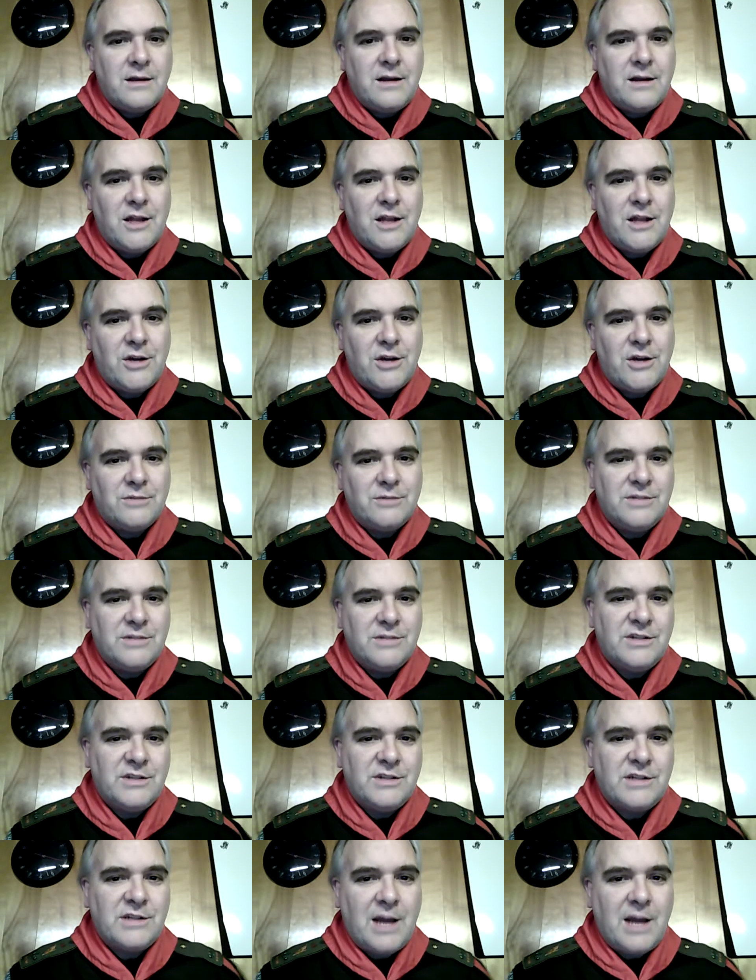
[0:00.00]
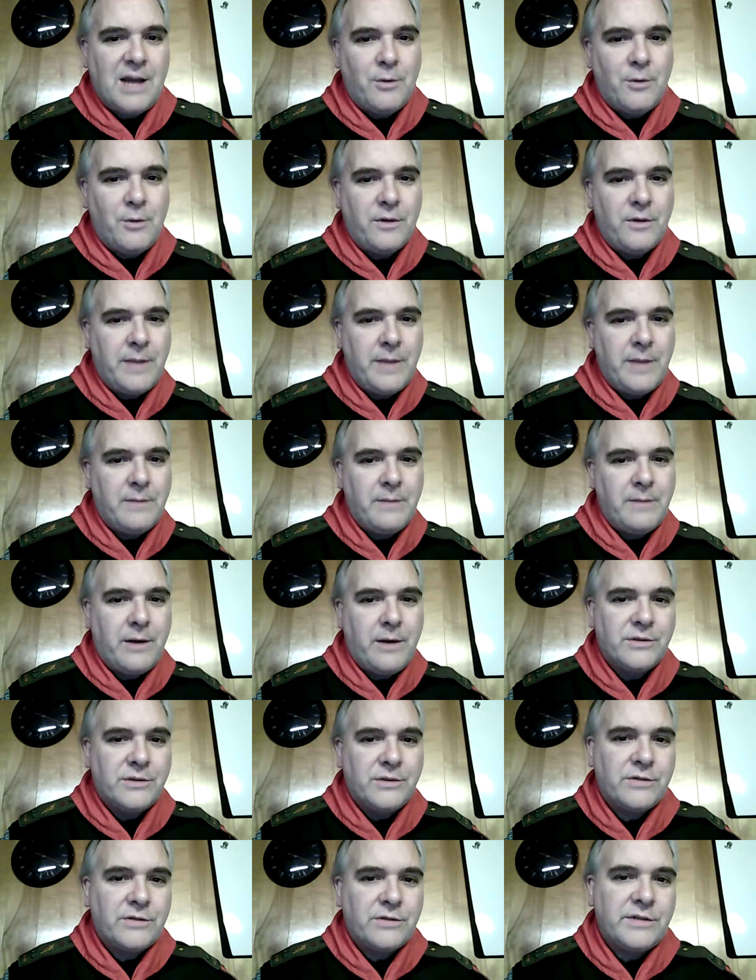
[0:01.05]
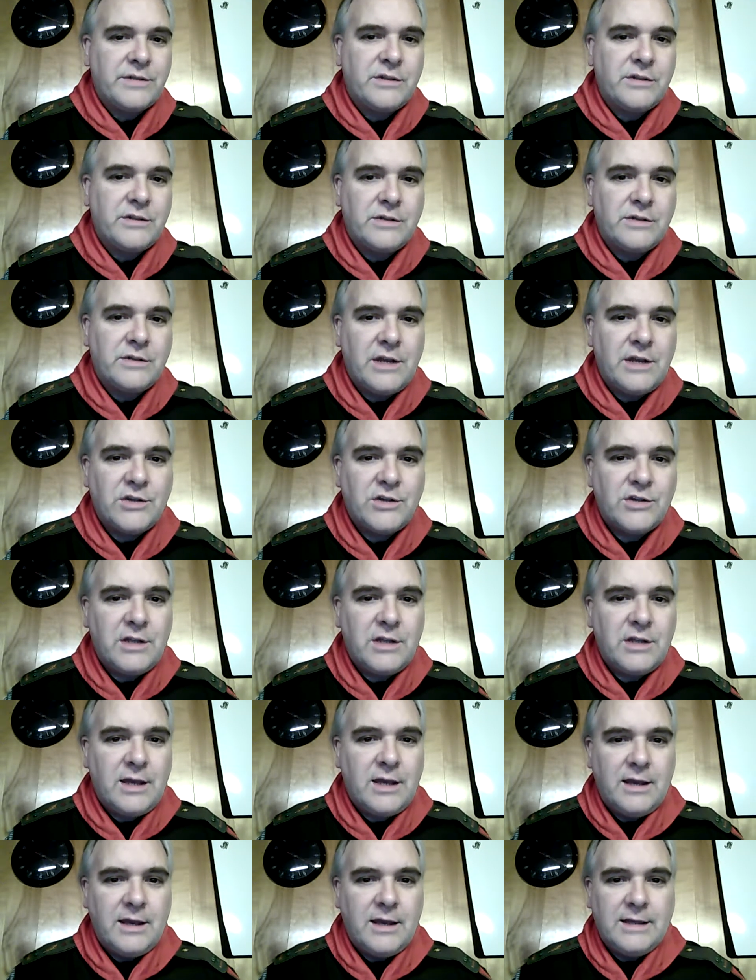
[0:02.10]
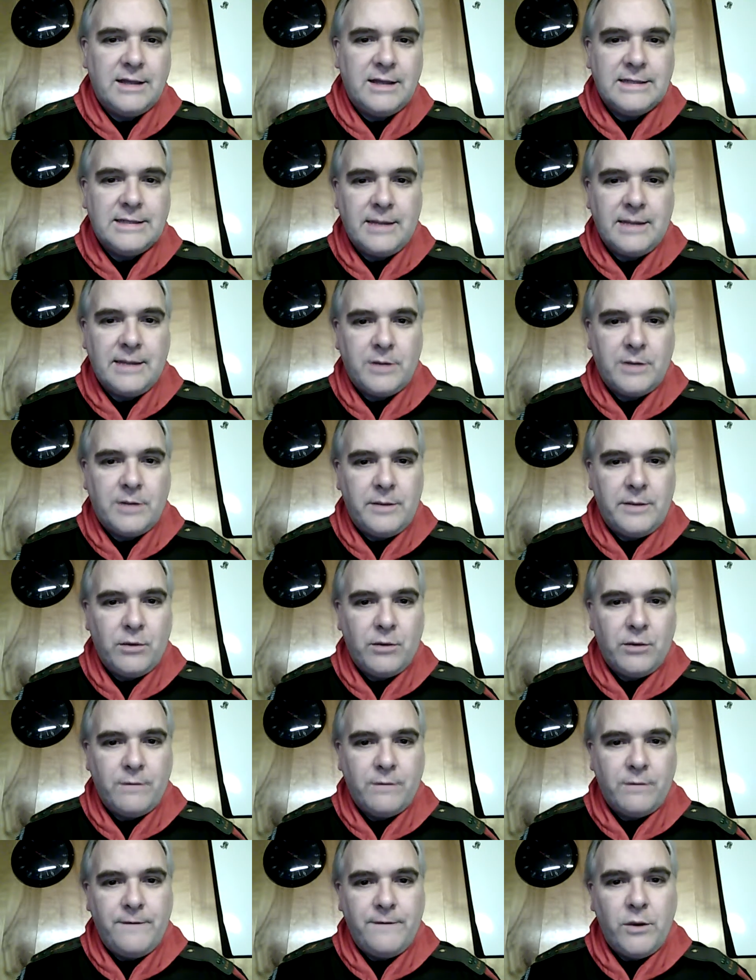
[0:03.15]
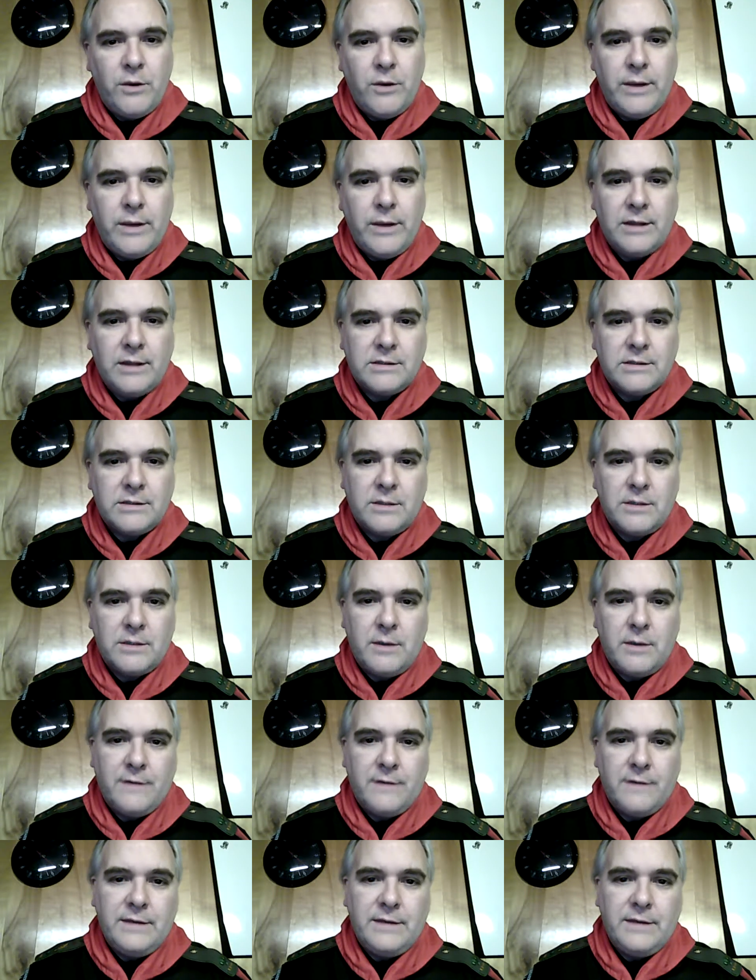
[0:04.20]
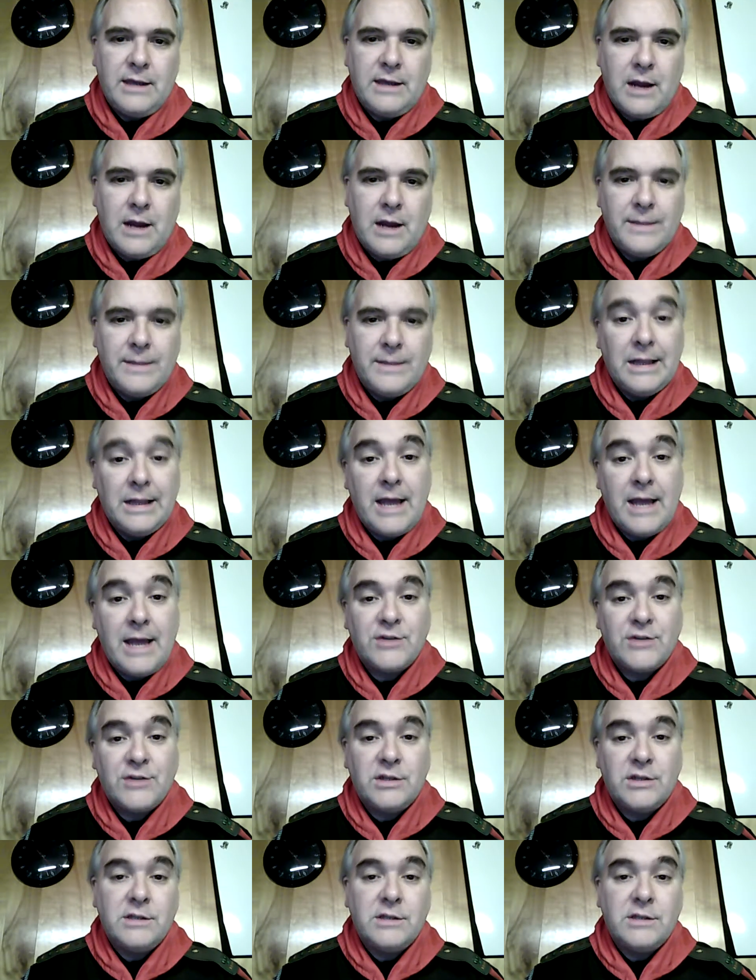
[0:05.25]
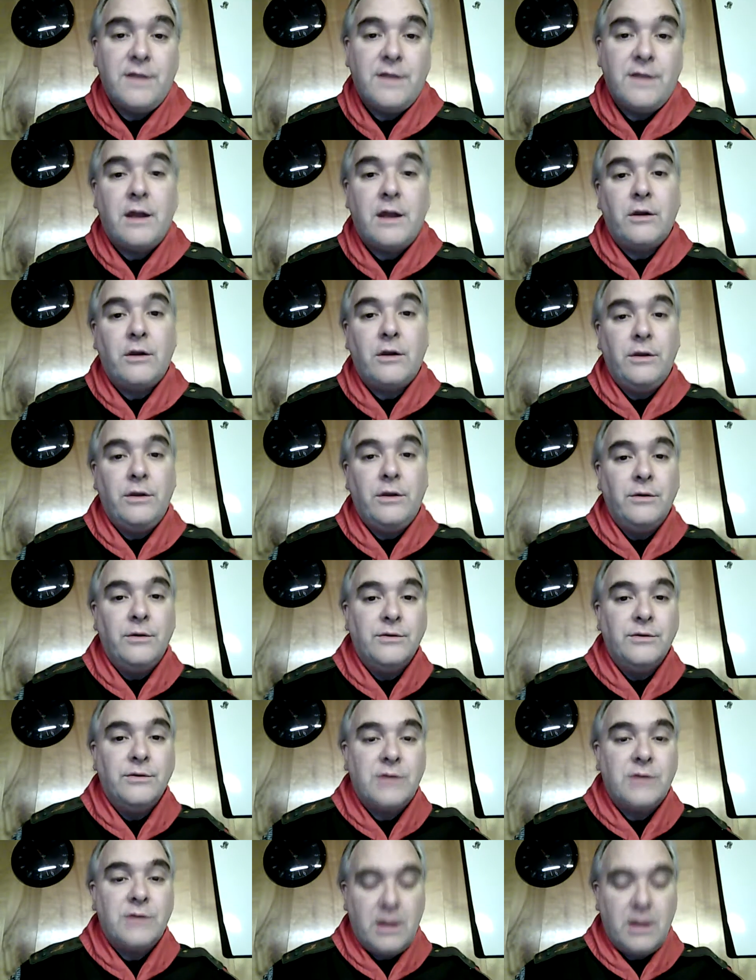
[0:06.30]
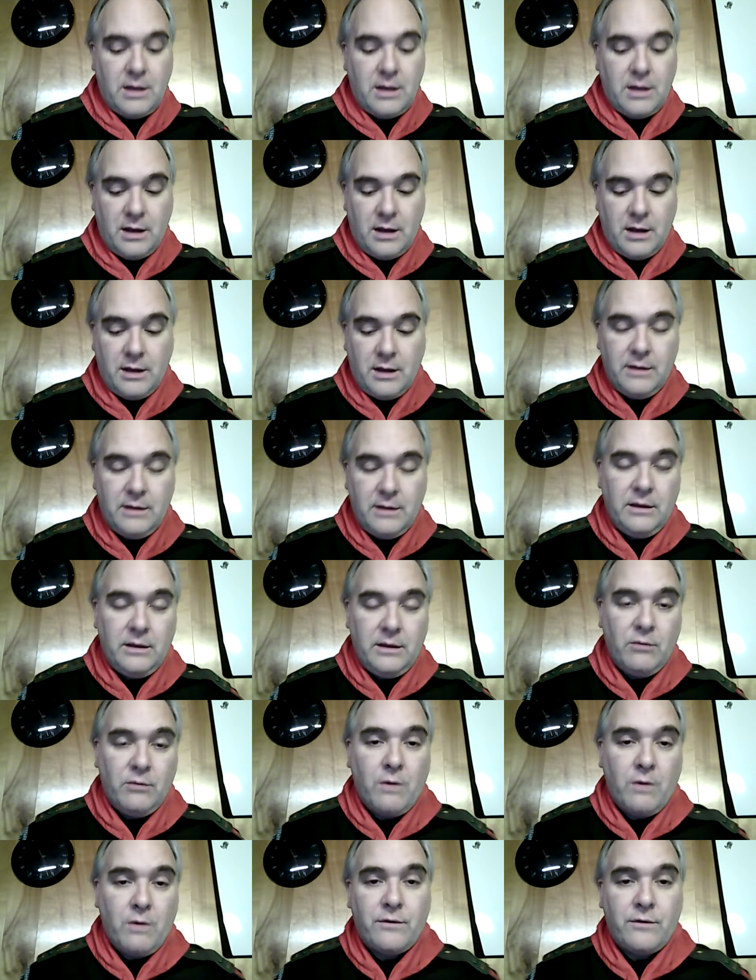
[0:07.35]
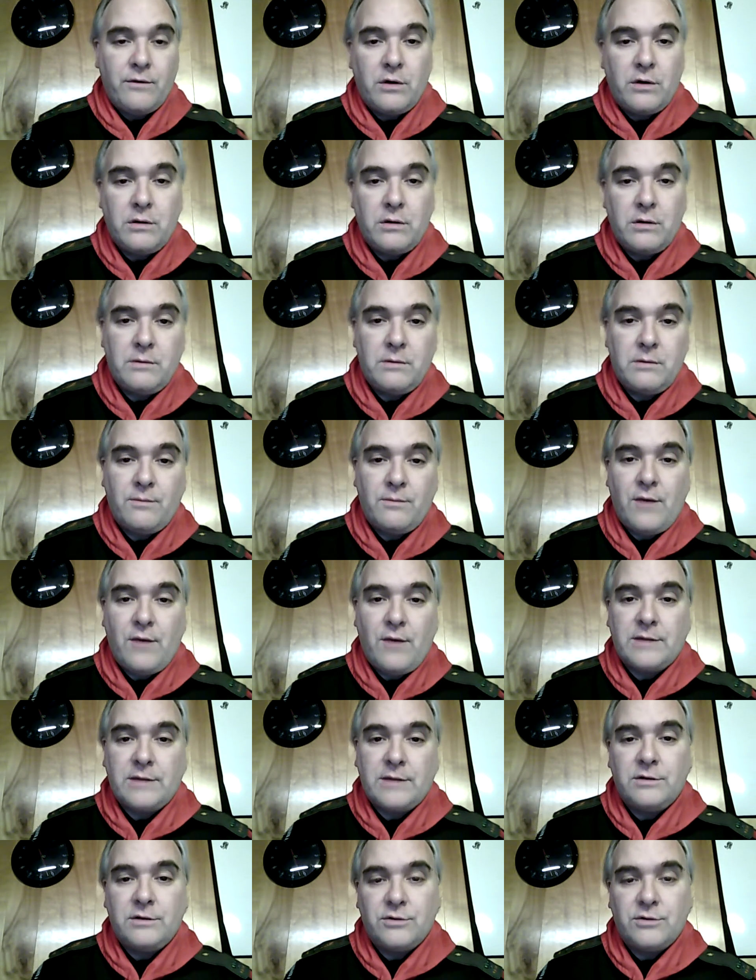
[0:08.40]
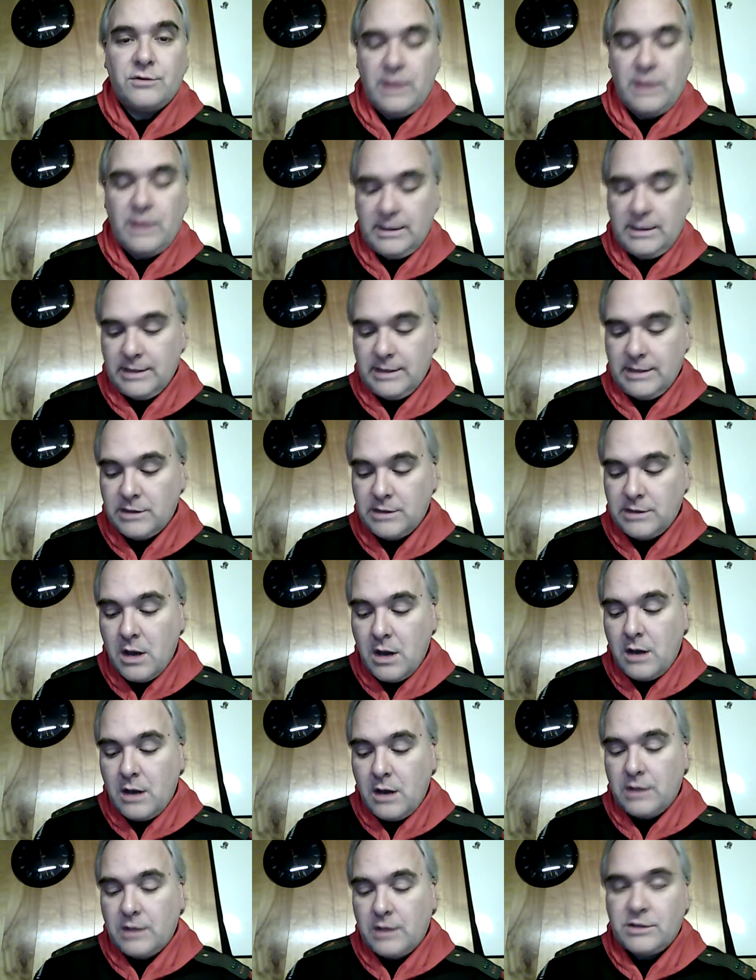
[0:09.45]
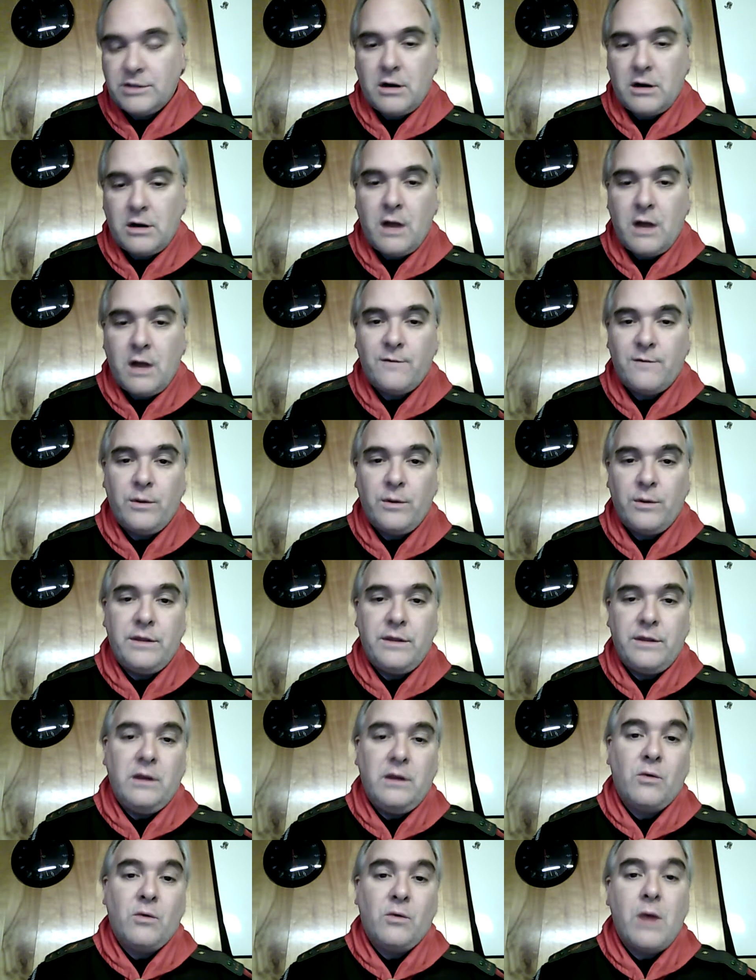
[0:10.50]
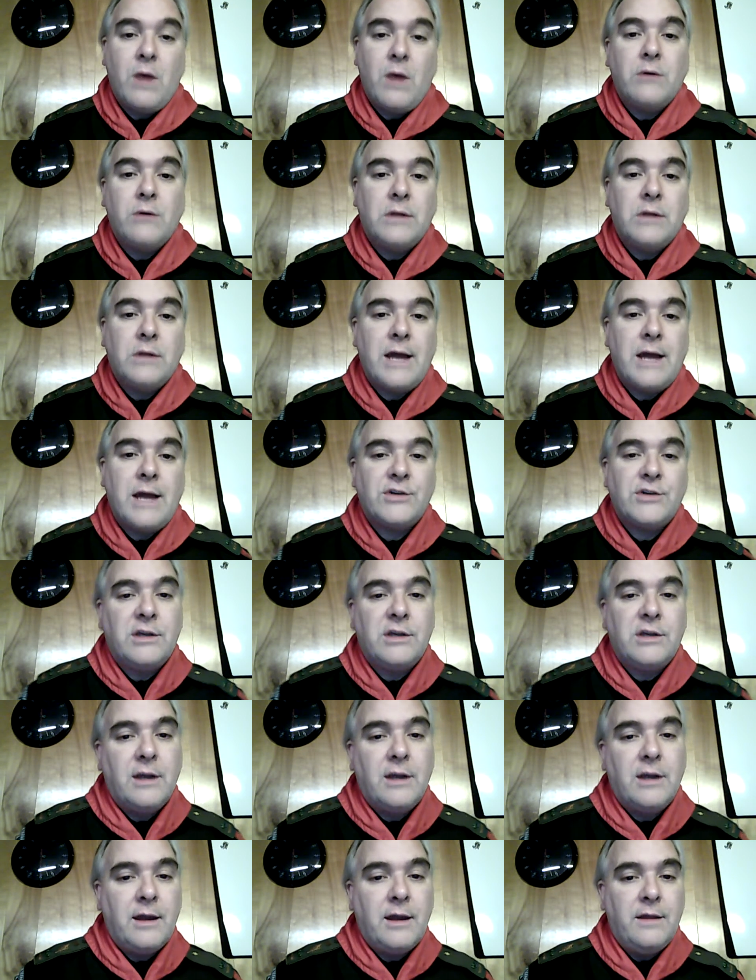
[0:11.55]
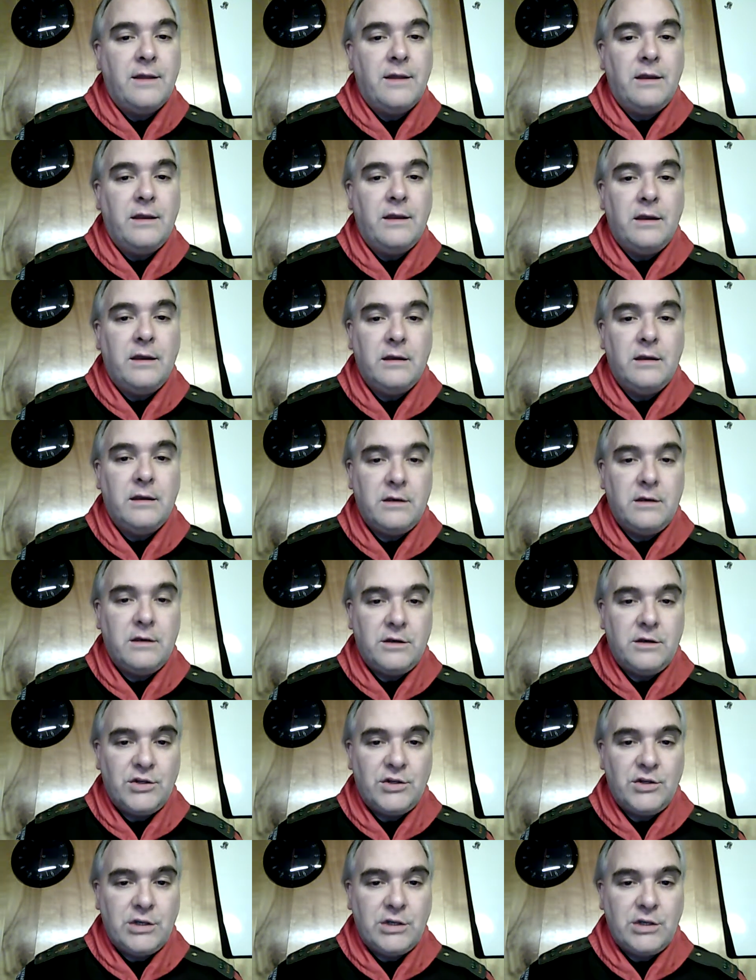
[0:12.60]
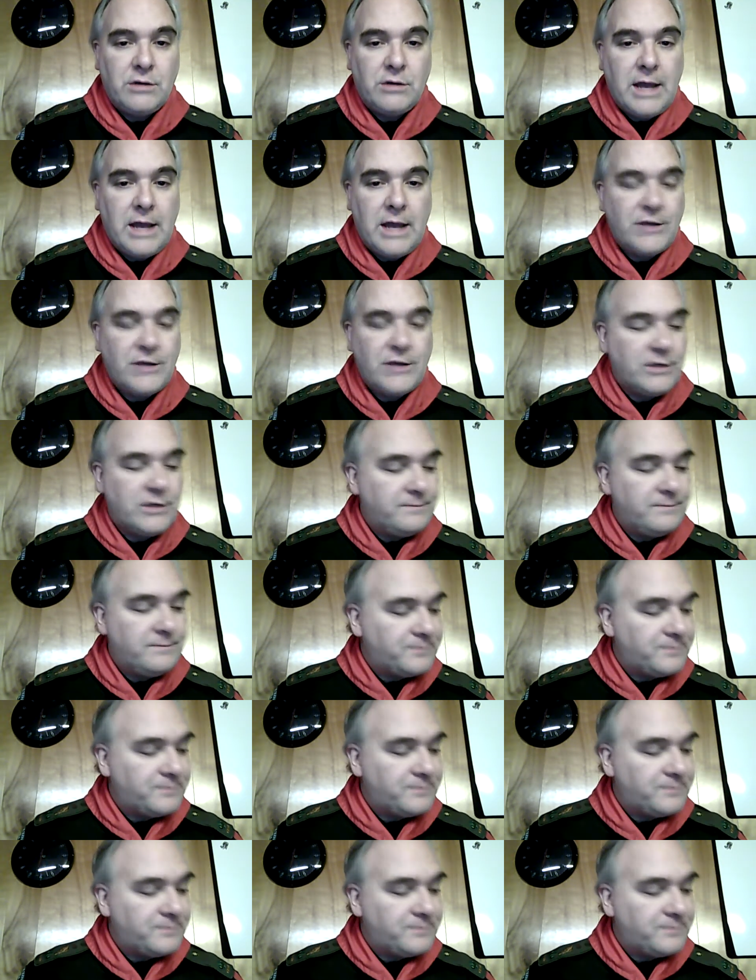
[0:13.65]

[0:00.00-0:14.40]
Hello, this is Scott Moore, the Baden-Powell Service Association, and today I'm going to be reviewing some of the common lashings that are used in the Rover Practical Training test. I'm going to start off with the round lashing and the shear lashing.